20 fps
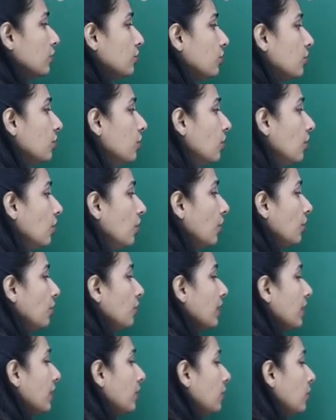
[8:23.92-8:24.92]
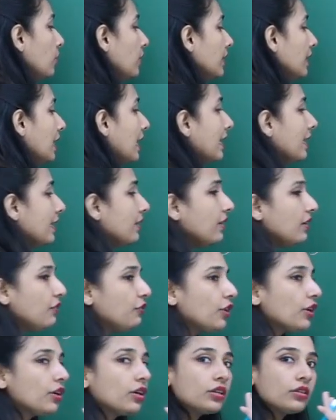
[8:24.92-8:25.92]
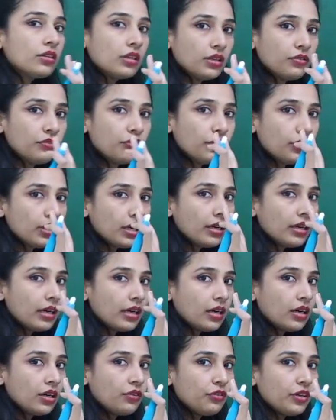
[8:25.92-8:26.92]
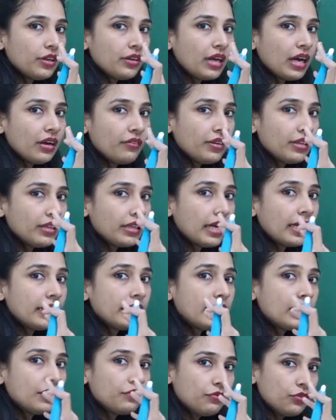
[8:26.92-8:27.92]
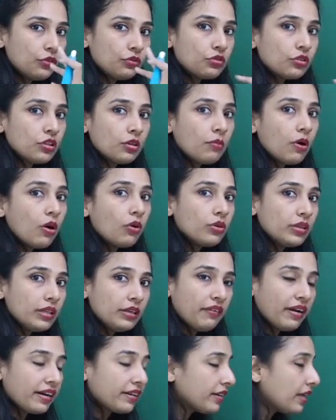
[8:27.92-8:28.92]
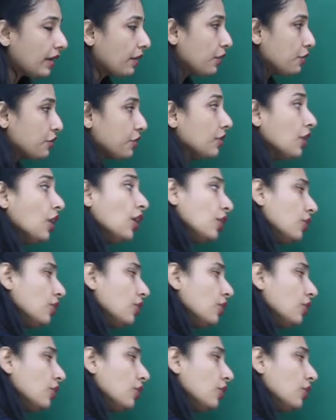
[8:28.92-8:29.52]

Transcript: So you can do it like if you are having any confusion about the factorization,